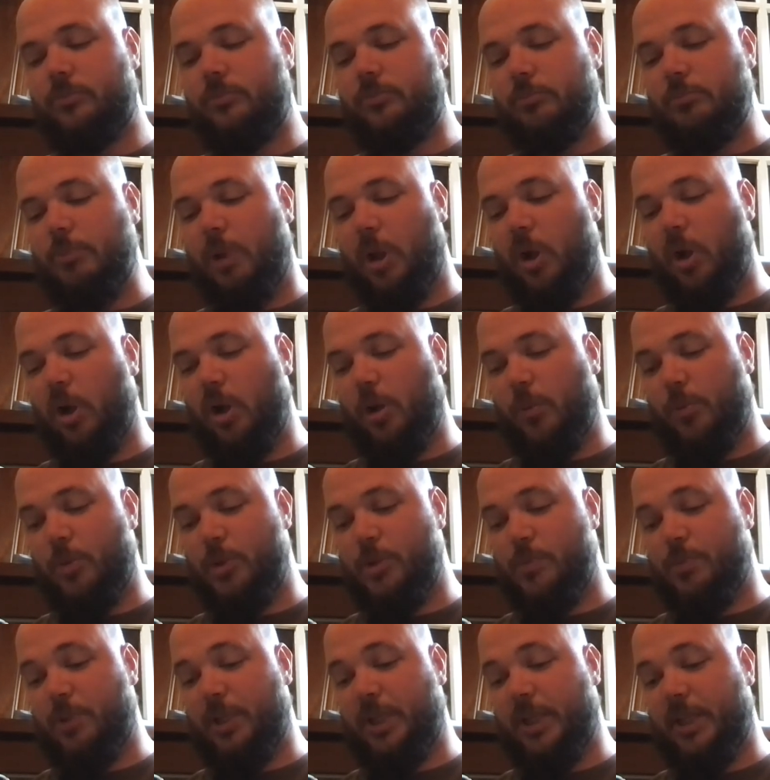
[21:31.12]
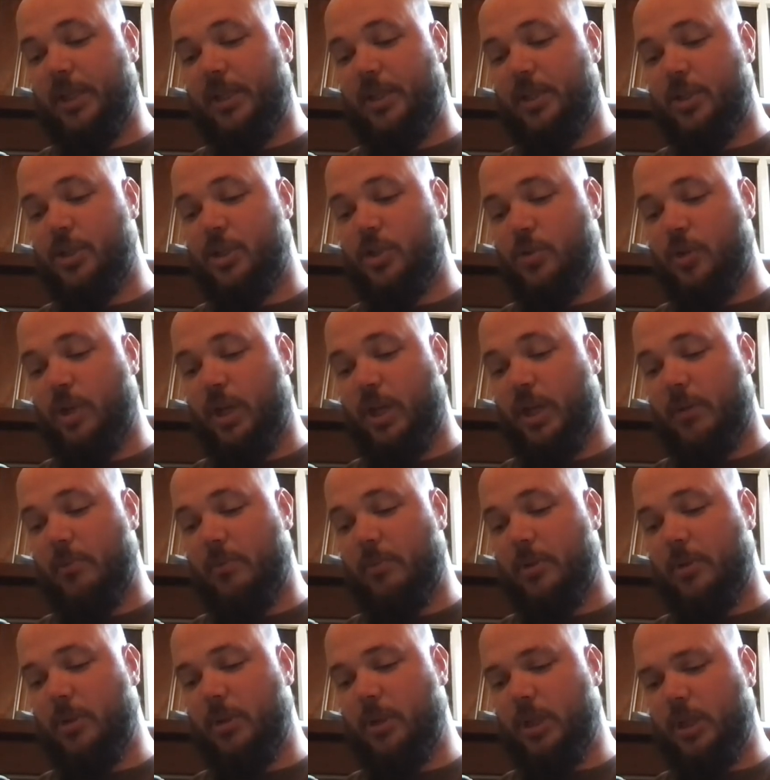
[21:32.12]
My arm was bleeding the
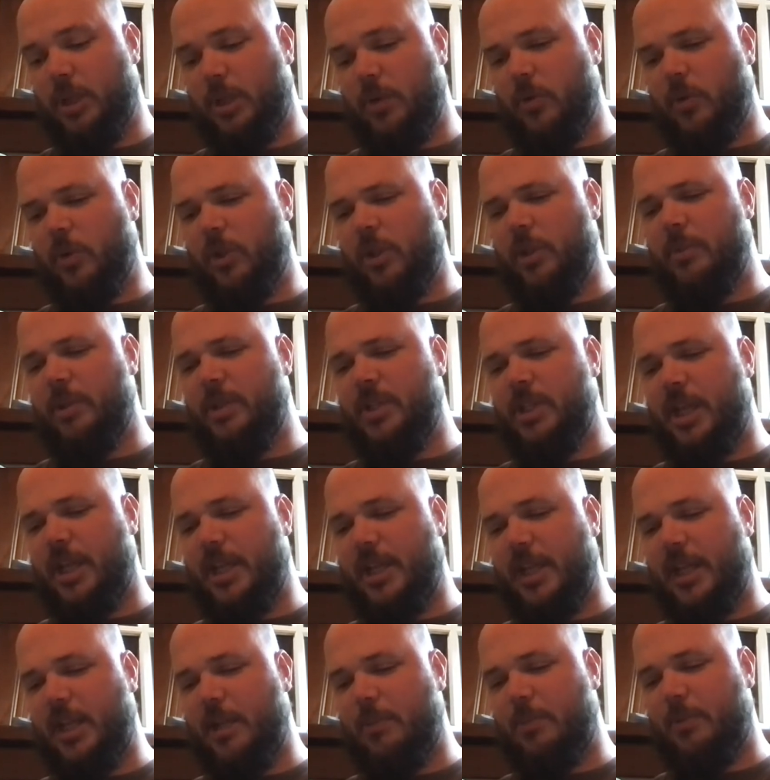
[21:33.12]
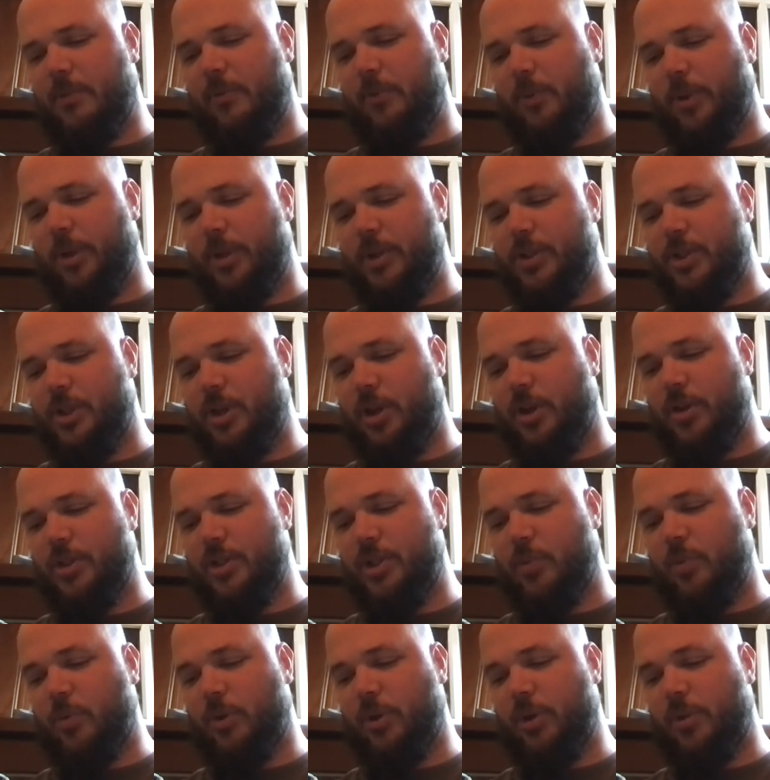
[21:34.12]
stream. "Well, let me tie that up before you start,"
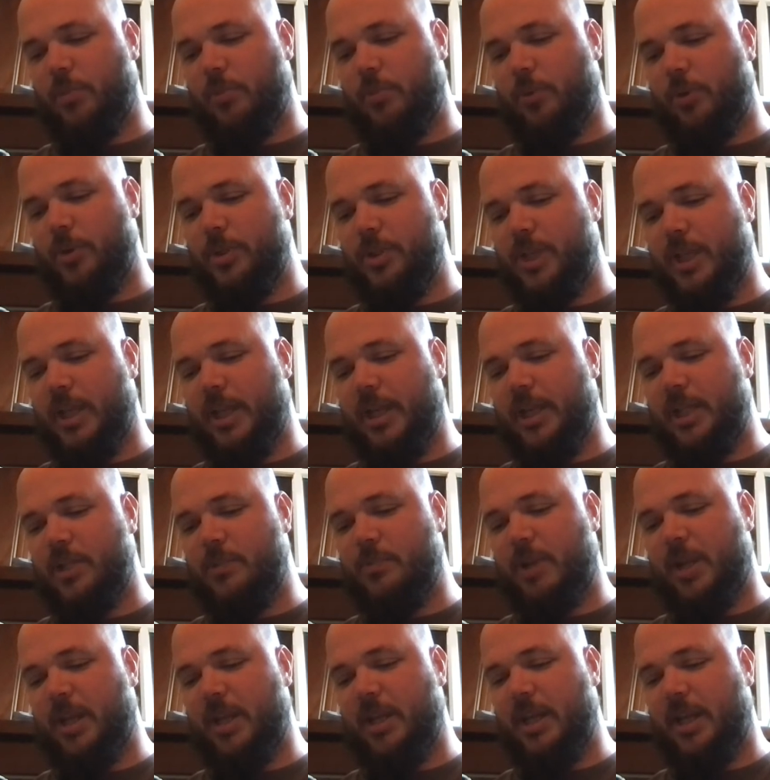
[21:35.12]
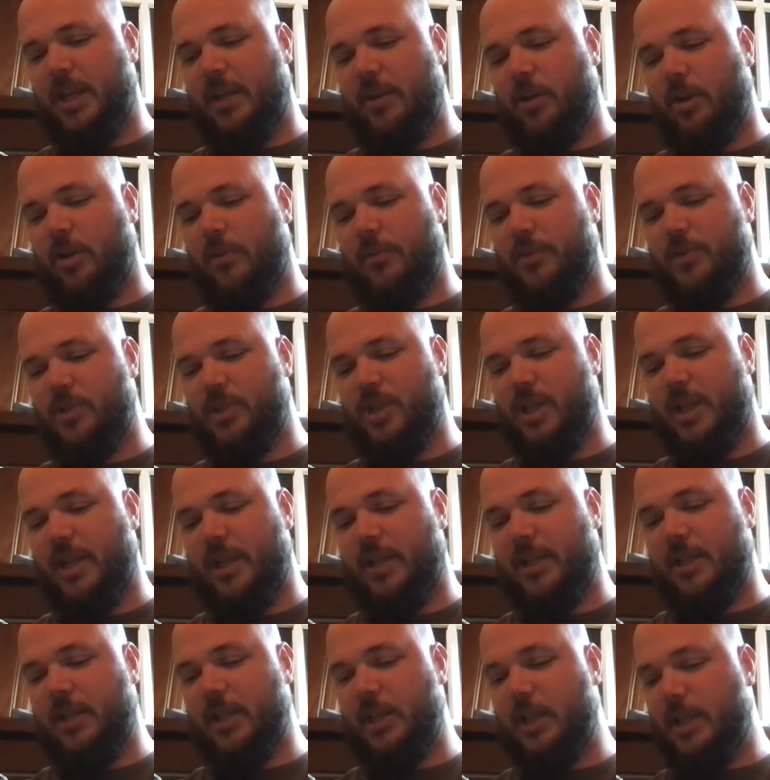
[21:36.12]
said one of the boys, taking his bandana off his
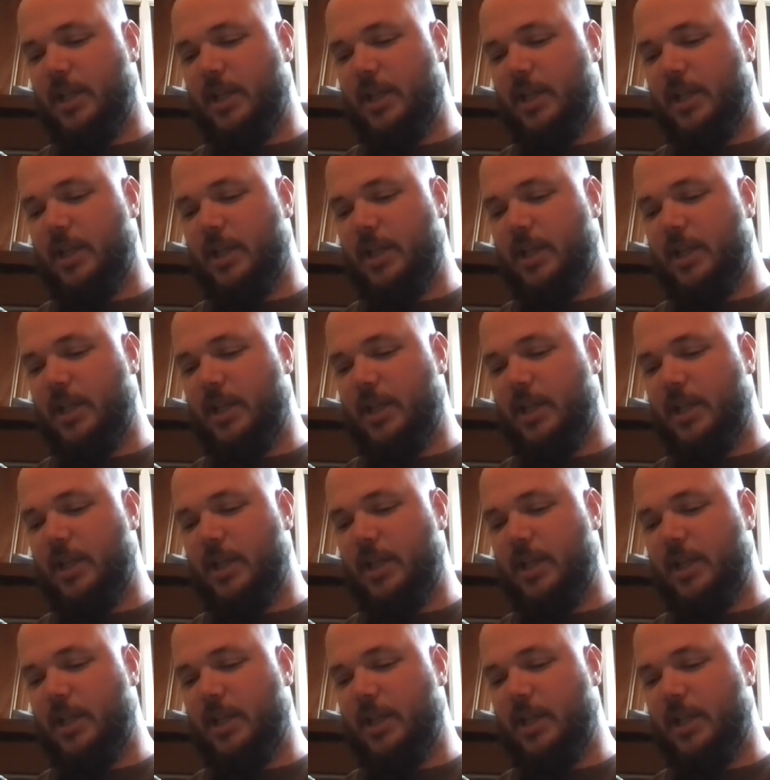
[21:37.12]
neck.